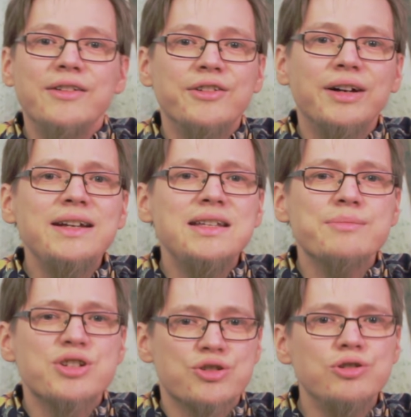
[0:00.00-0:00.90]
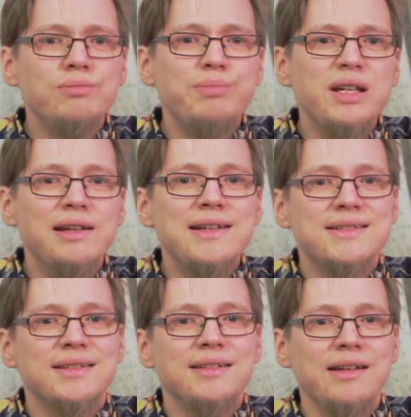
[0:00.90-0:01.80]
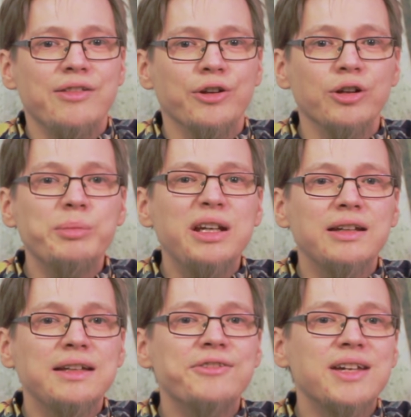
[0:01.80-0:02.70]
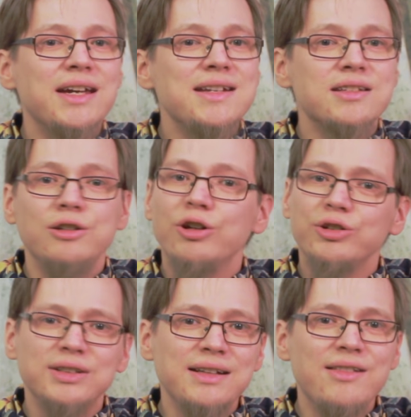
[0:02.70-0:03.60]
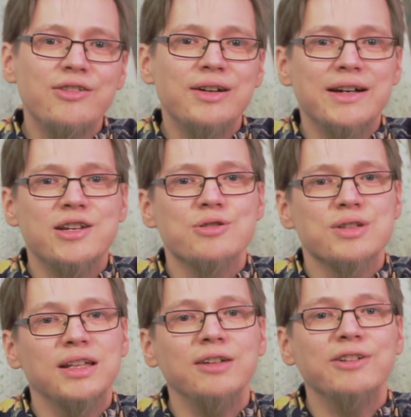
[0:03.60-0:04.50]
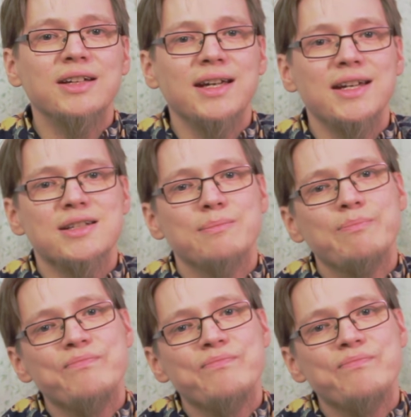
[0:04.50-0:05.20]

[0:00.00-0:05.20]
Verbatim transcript: The item should be listed in the nominative case, not in the accusative case.